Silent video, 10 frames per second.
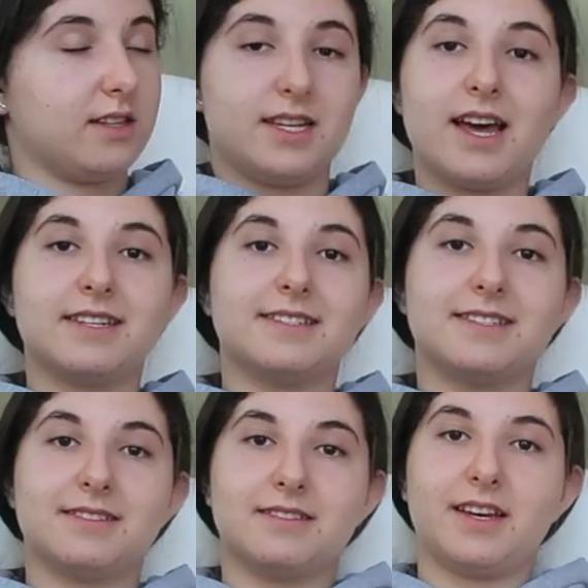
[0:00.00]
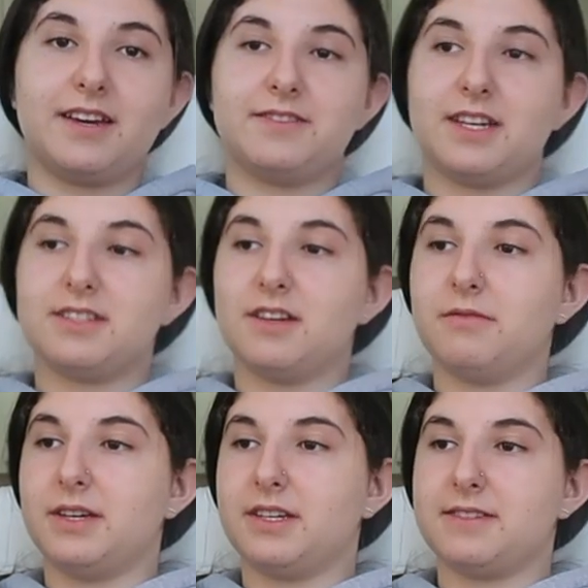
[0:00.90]
Tests. I have tests
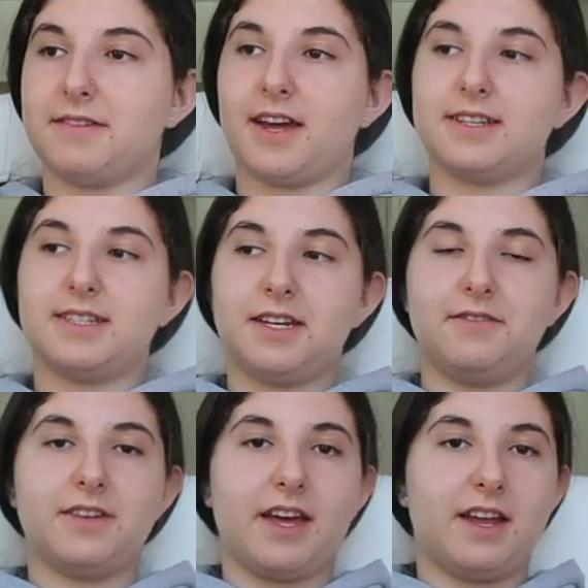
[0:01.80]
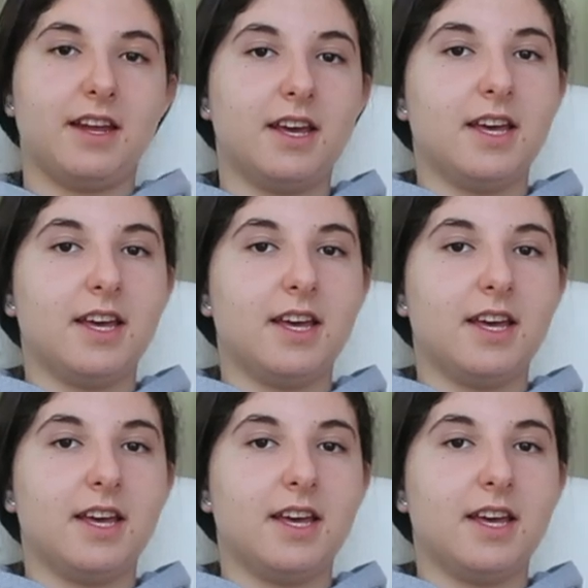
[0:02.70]
all week, so I gotta study for that.